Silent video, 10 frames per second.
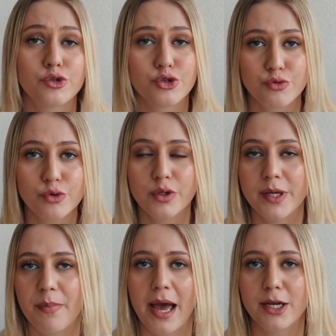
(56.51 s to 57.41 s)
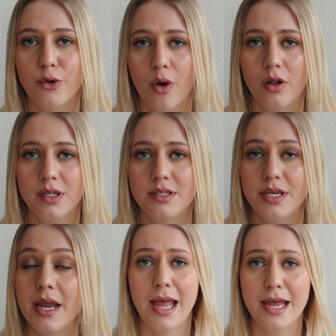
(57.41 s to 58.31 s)
truly bad
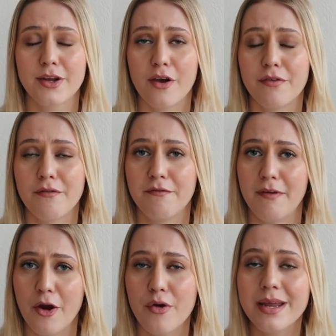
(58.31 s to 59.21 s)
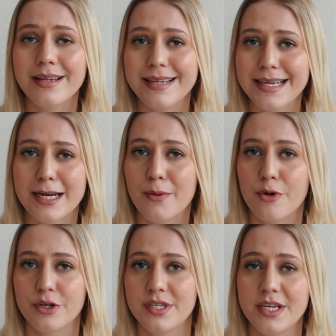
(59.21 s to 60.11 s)
quality and of very little
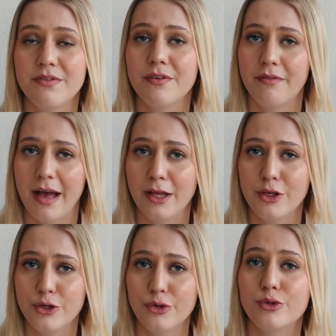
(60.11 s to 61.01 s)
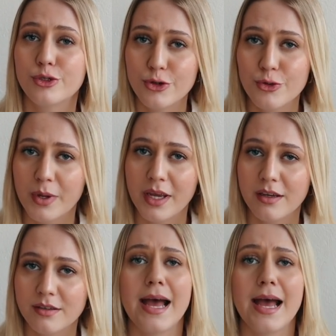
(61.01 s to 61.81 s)
perceived value to me.